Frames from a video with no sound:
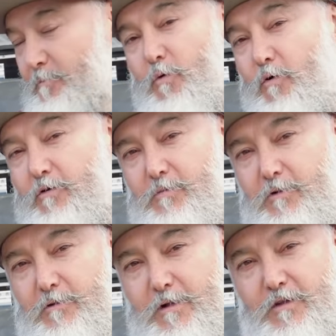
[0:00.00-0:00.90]

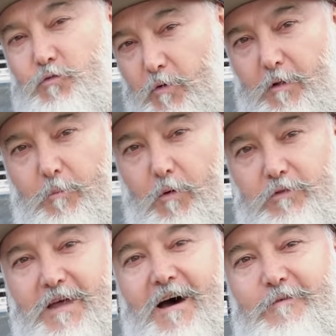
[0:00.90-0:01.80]
portable 12
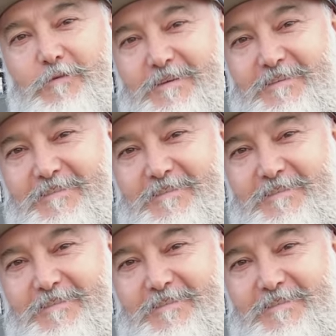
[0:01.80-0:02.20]
volt oven.